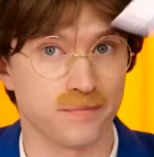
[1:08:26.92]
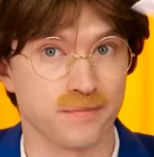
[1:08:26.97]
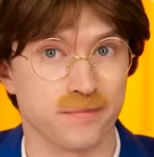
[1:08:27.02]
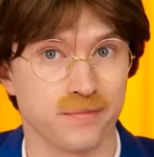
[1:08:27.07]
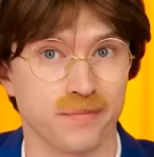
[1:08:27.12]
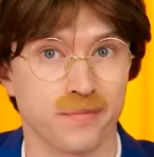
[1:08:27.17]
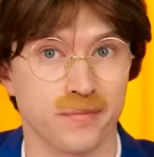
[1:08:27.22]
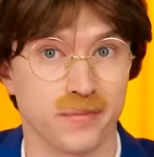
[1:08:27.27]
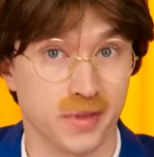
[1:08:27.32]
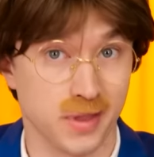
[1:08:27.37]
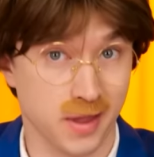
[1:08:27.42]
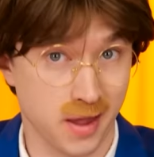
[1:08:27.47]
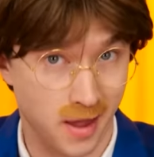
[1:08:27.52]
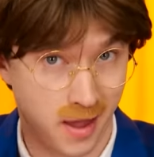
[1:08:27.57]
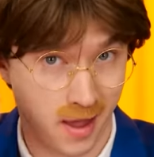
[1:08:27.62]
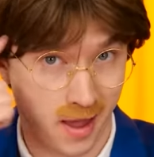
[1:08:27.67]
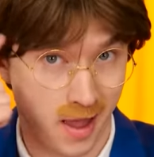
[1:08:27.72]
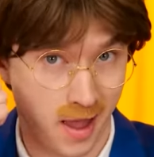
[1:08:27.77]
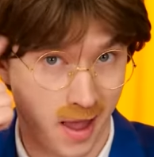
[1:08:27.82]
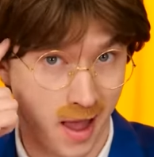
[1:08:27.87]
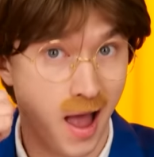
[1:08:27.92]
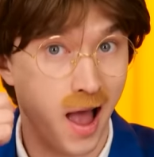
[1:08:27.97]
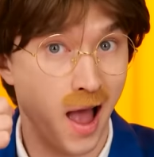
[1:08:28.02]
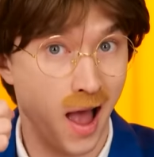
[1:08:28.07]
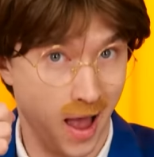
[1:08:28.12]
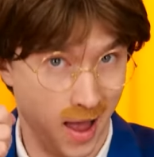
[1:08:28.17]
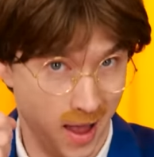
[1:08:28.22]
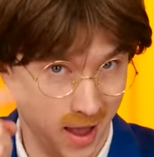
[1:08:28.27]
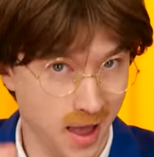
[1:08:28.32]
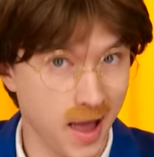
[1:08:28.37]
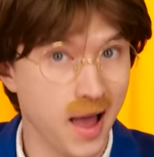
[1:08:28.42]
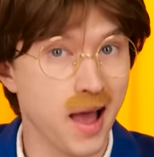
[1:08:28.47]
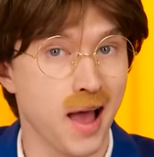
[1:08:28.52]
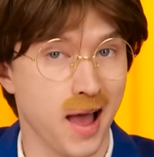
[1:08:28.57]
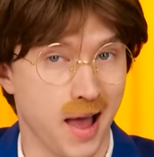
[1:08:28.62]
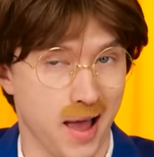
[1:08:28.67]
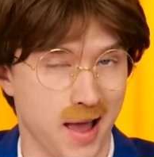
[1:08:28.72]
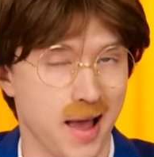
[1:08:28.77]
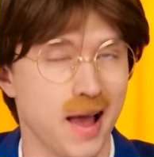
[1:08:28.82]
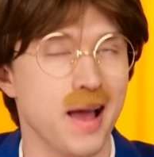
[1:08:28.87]
I'll make it worth your while.
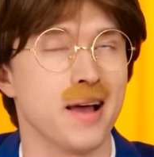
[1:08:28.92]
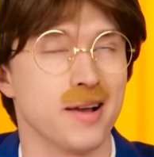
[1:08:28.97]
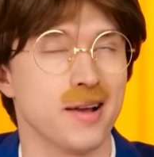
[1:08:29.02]
What do you